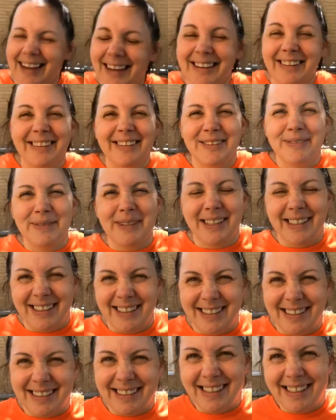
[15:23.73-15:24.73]
I don't know, but
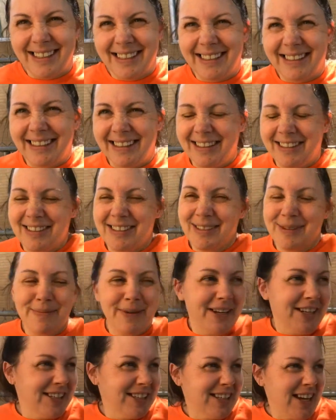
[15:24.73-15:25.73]
it, there's so
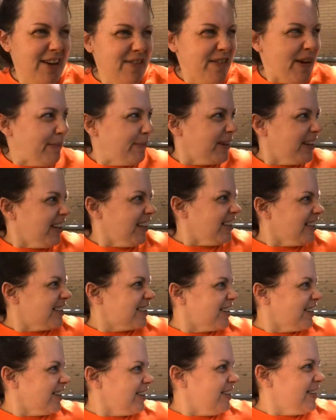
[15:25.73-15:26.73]
much stuff. I'm gonna
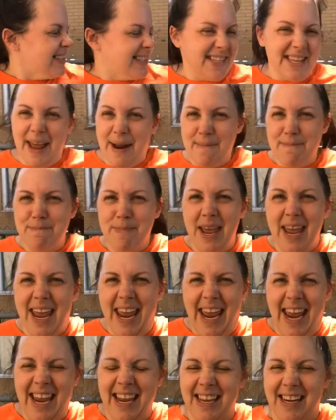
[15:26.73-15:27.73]
start using that
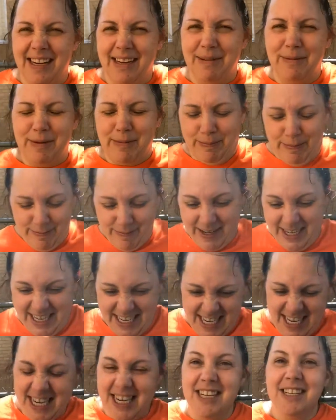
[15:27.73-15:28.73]
bag, and I'm gonna put my
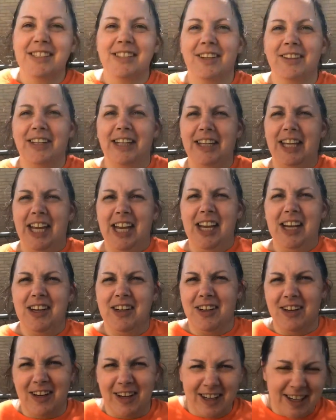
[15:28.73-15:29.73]
keys on the
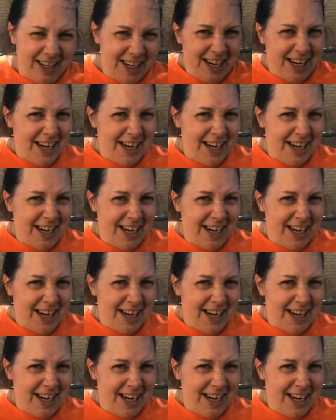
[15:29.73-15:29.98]
lanyard.